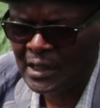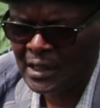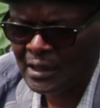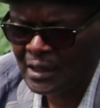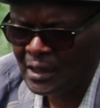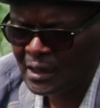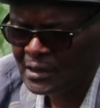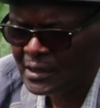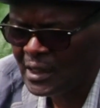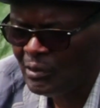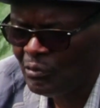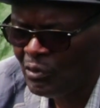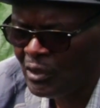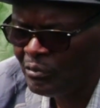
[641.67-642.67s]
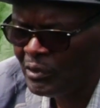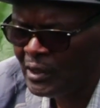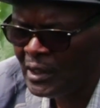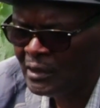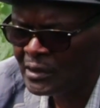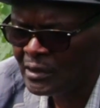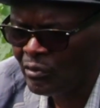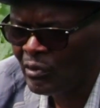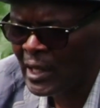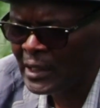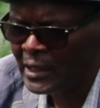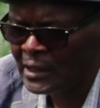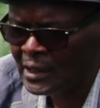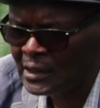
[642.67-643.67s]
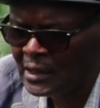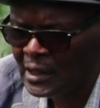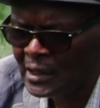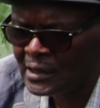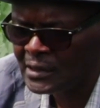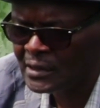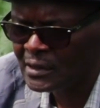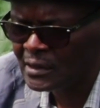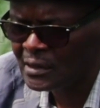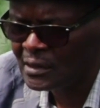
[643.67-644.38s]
I think it's day one, when there's a rally that takes